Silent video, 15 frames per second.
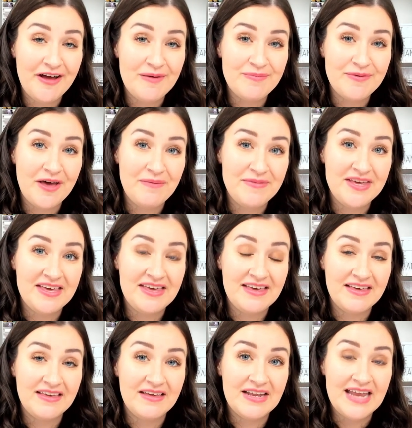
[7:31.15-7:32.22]
upcoming
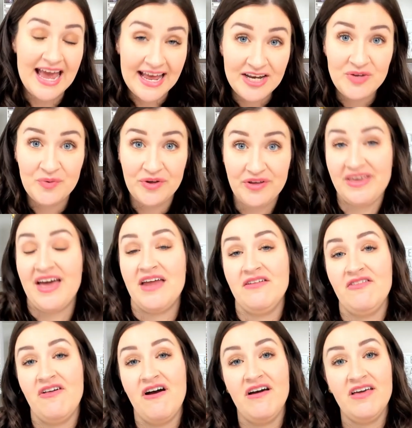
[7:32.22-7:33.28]
annual
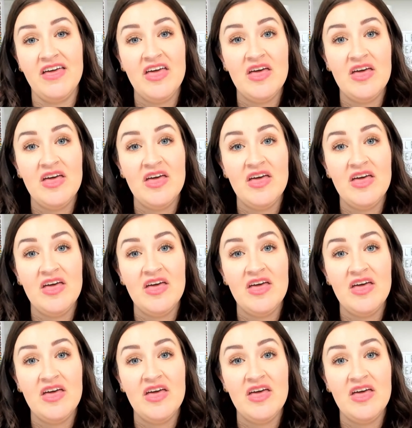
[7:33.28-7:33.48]
catalog,